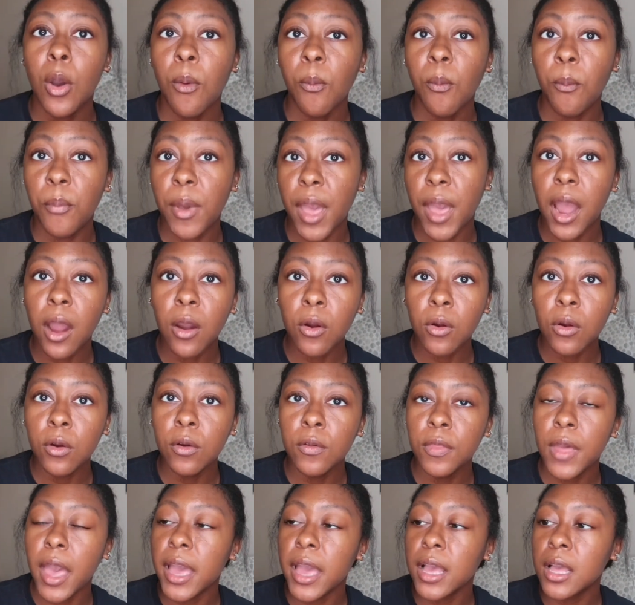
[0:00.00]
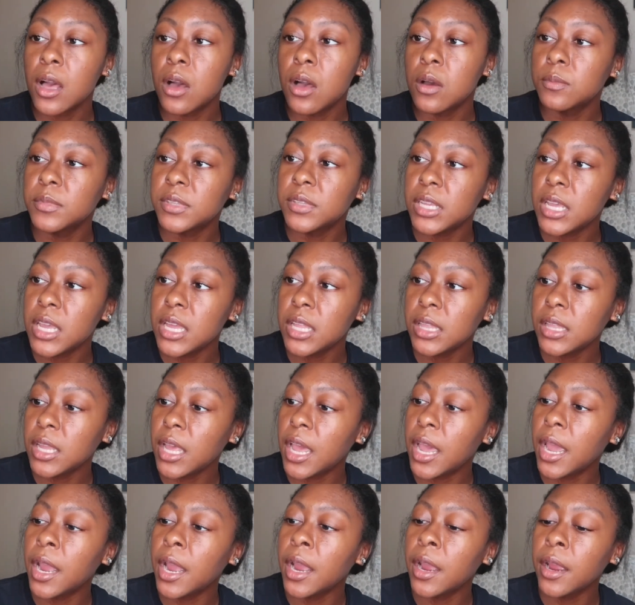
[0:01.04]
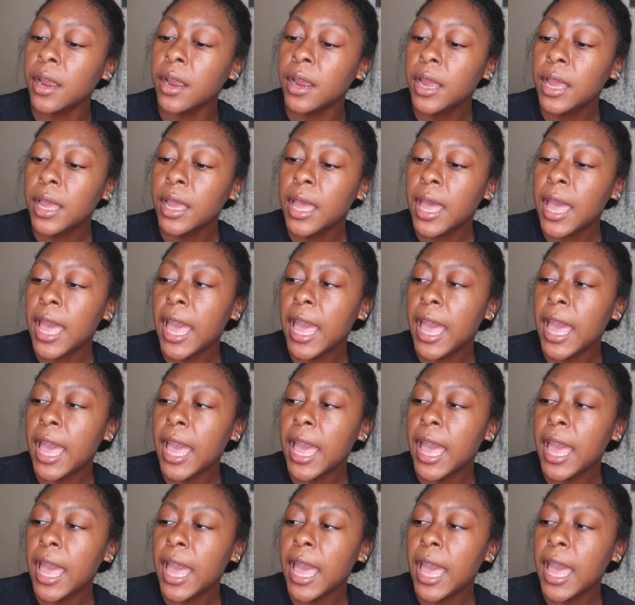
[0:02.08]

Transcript: barrel that comes in there